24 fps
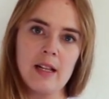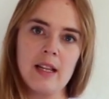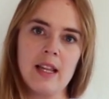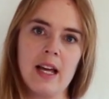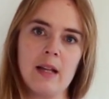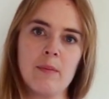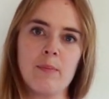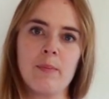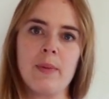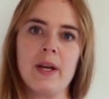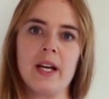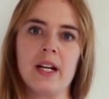
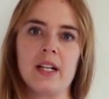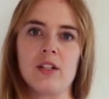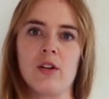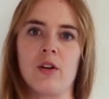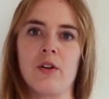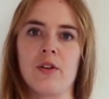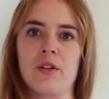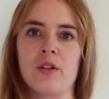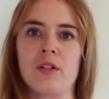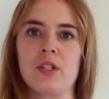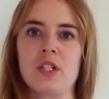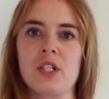That big
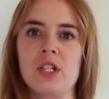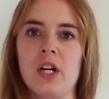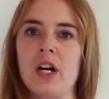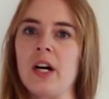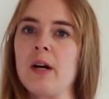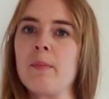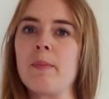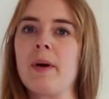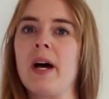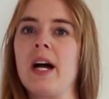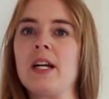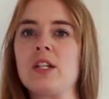northern
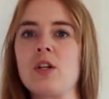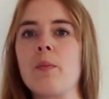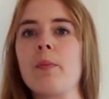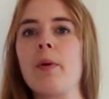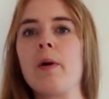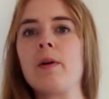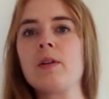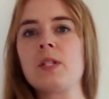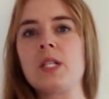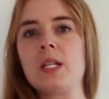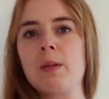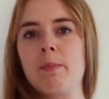star, but I don't
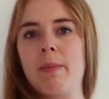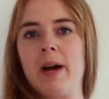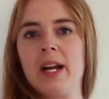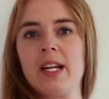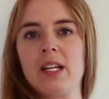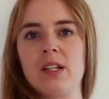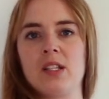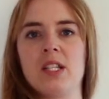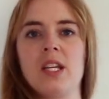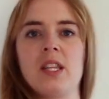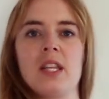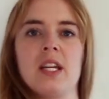personally mind
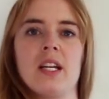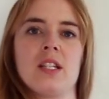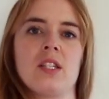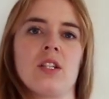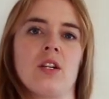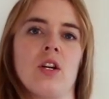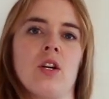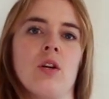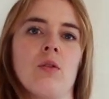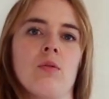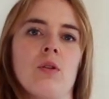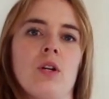because I think it's
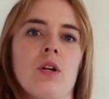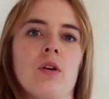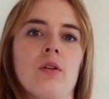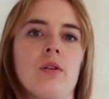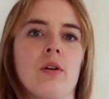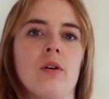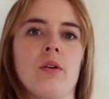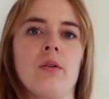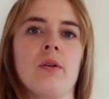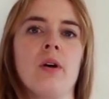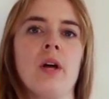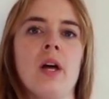a cute
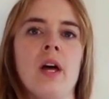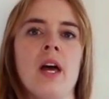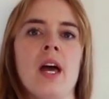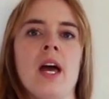logo.